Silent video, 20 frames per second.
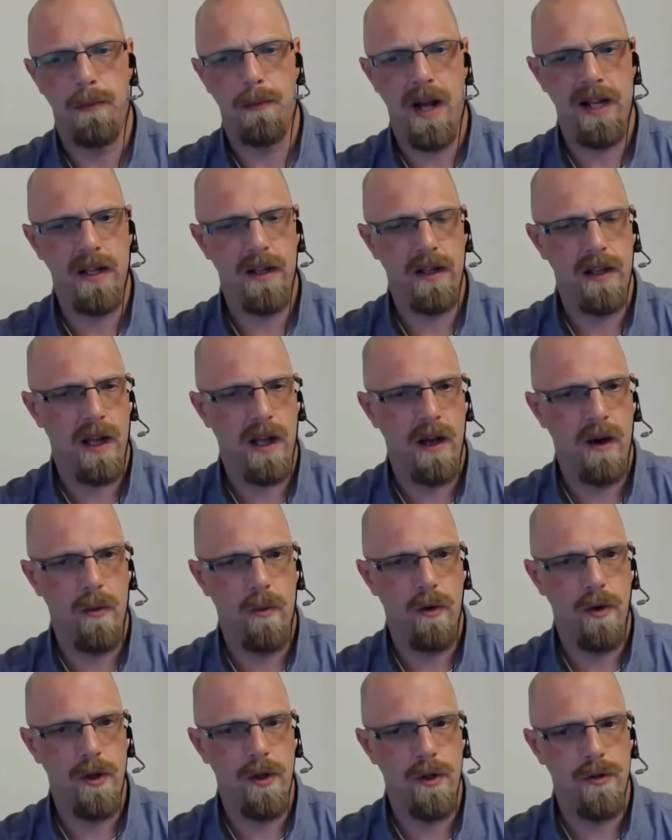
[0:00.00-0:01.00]
bank account
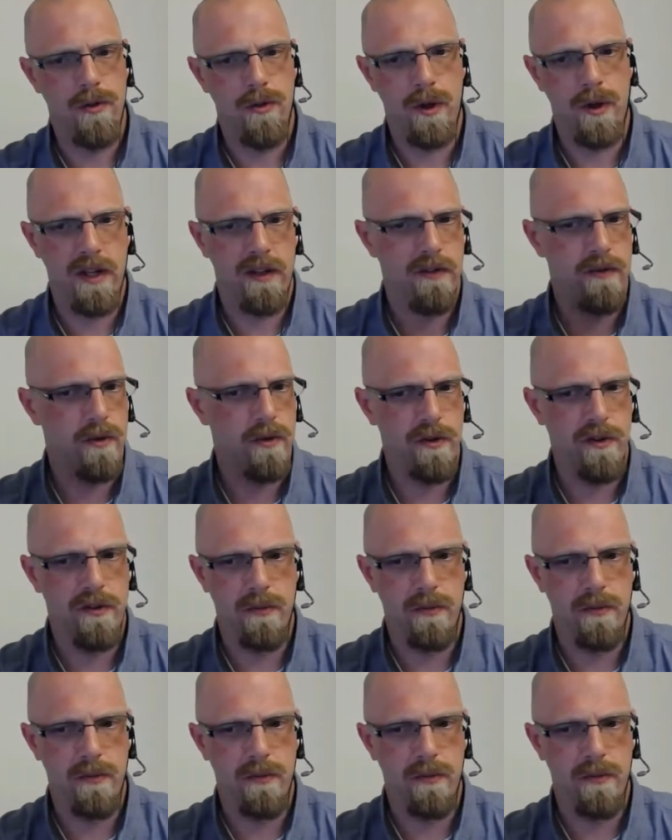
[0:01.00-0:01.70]
where you transferred